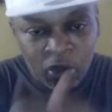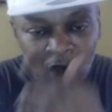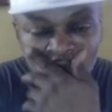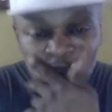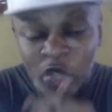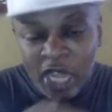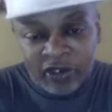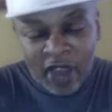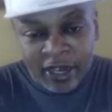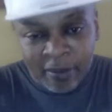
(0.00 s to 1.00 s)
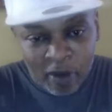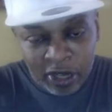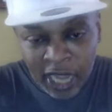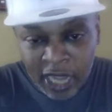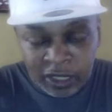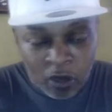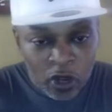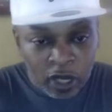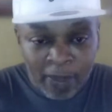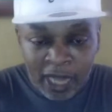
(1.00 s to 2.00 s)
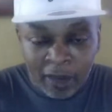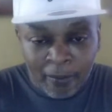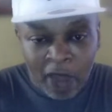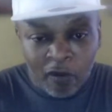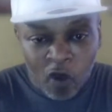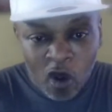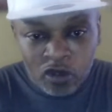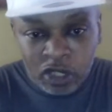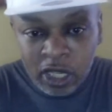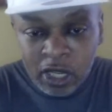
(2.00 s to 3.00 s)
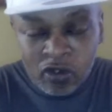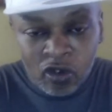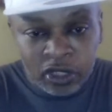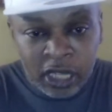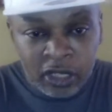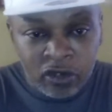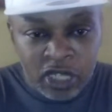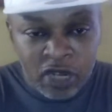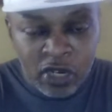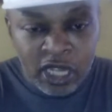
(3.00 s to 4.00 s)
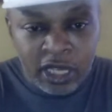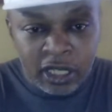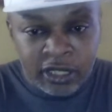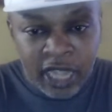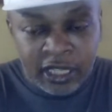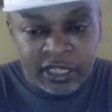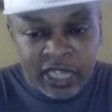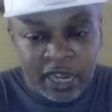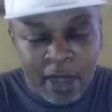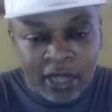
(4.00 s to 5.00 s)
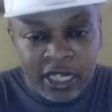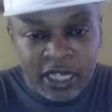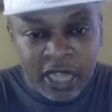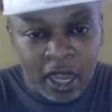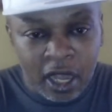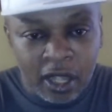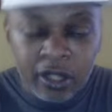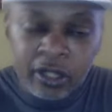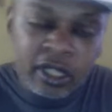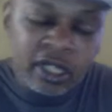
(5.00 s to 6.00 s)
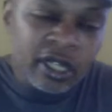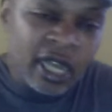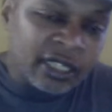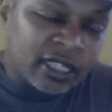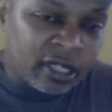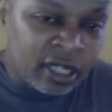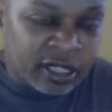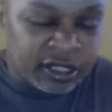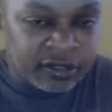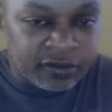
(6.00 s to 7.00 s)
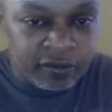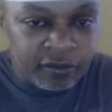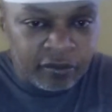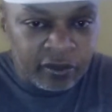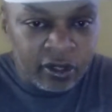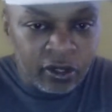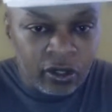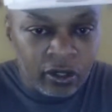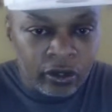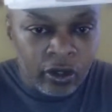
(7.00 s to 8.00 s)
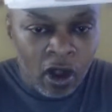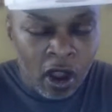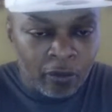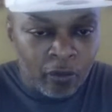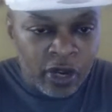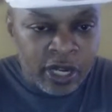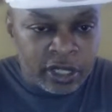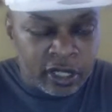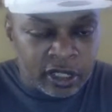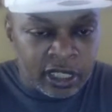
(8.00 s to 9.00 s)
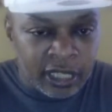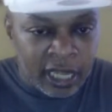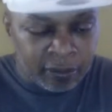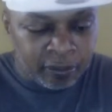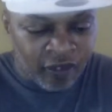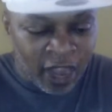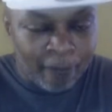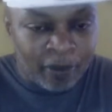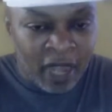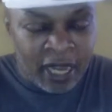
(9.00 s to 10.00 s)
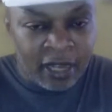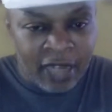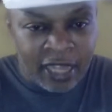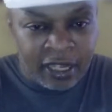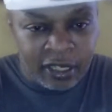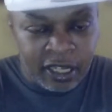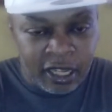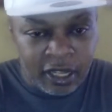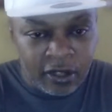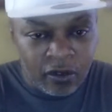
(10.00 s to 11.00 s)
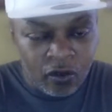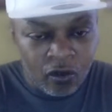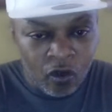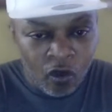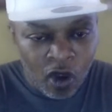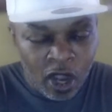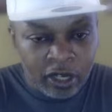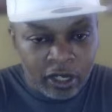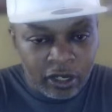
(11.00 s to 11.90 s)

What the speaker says: when they tried to break down and said, well, man, Lamont Roach, you know what I'm saying? You see what he done to Tank. Let's think about Keyshawn. I said, listen, there are reasons that that fight played out like it did. One,